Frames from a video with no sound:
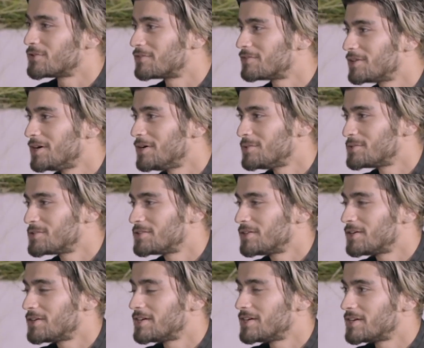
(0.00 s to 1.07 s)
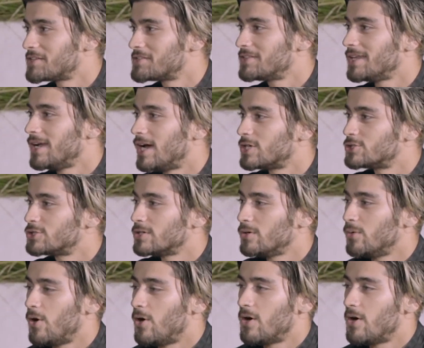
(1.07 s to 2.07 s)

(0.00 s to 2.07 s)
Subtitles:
of them are hugely popular in the